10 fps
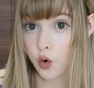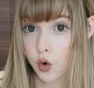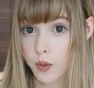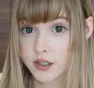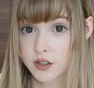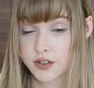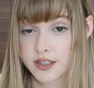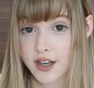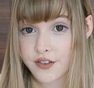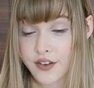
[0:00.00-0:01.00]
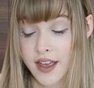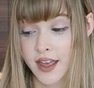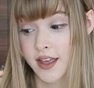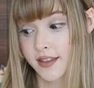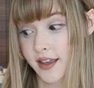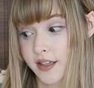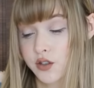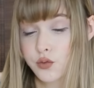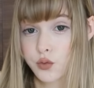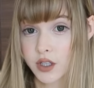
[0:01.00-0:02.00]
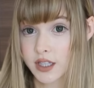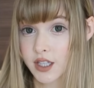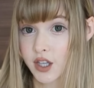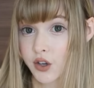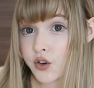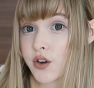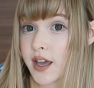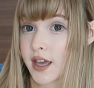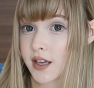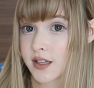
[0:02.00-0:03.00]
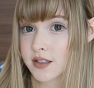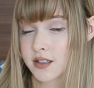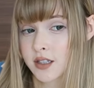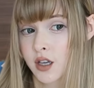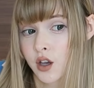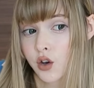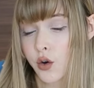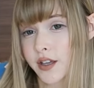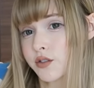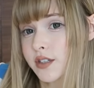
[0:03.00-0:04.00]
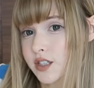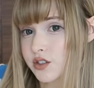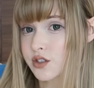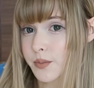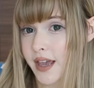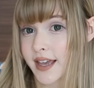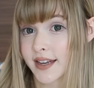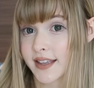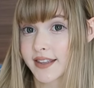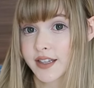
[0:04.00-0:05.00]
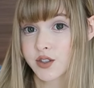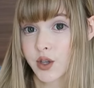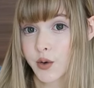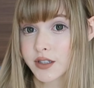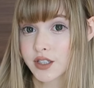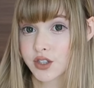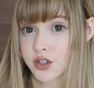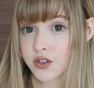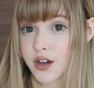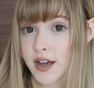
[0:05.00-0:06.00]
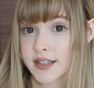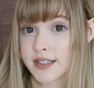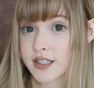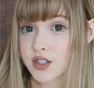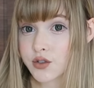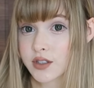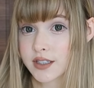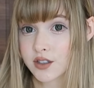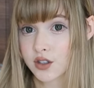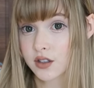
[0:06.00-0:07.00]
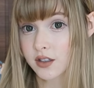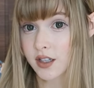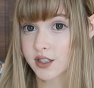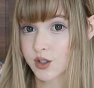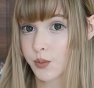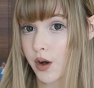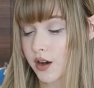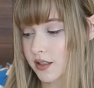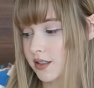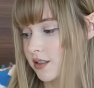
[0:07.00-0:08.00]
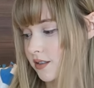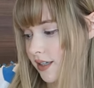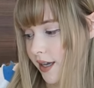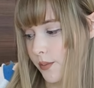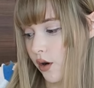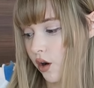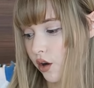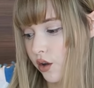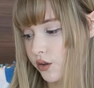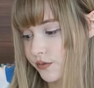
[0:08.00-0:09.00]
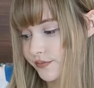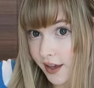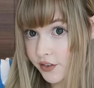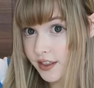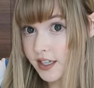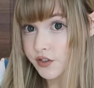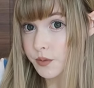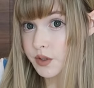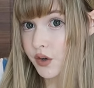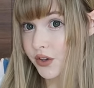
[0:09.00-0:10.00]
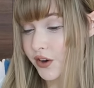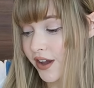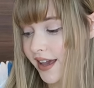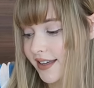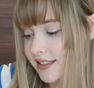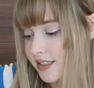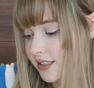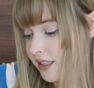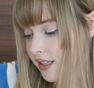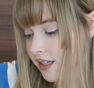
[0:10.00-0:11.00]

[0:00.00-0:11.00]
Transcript: whole bunch of stuff that is really cute and quite unique to Japan, I think. So I want to show you guys and do a little lunchbox type haul. Everything's from Tokyo Hands.